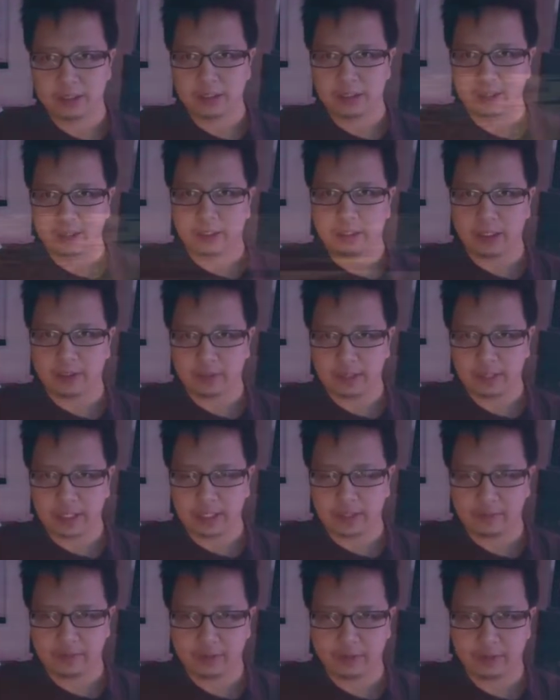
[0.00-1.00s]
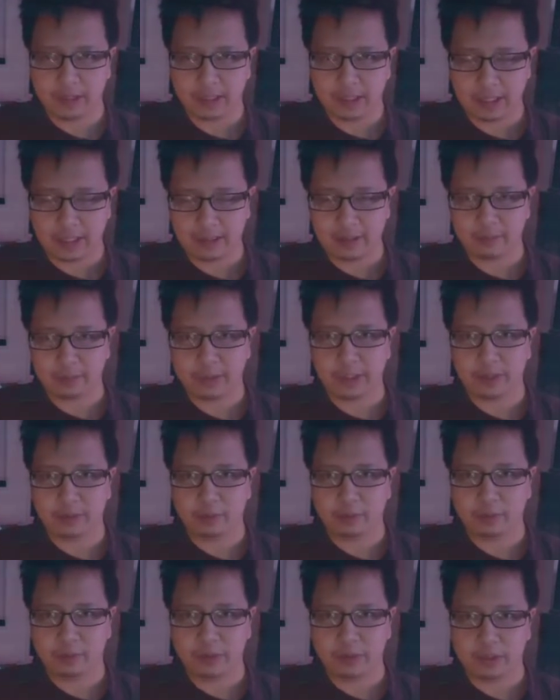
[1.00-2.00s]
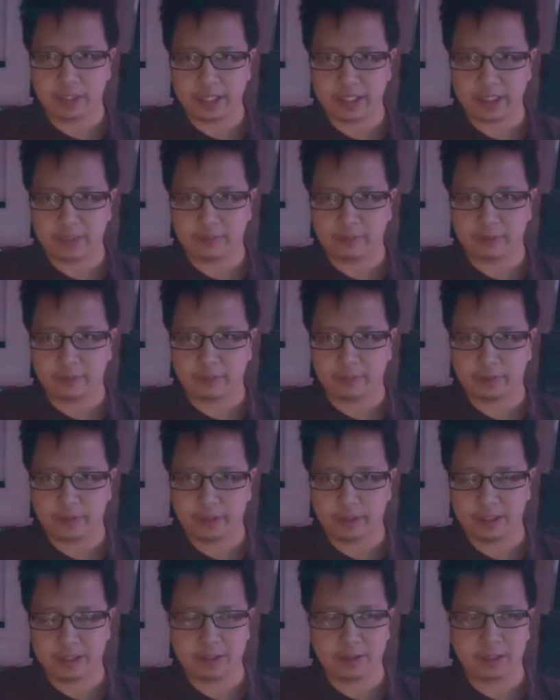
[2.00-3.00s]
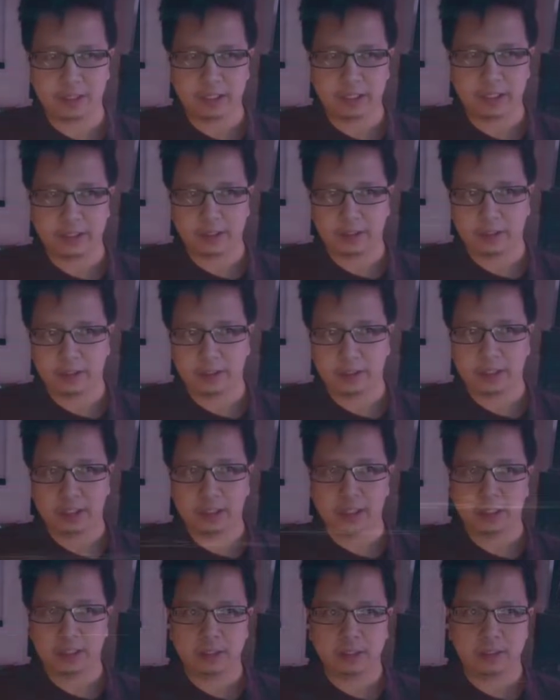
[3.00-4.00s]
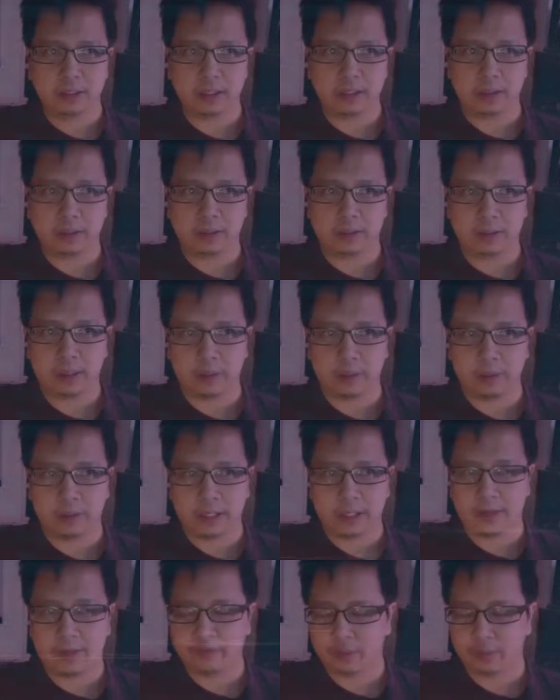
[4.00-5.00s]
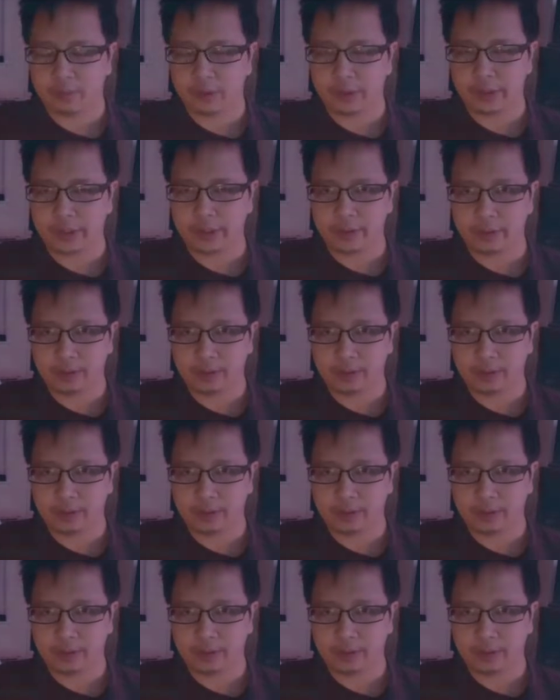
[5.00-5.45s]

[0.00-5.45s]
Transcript: that'll save you a lot of money with transfer fees. Okay, so I want to have to warn you,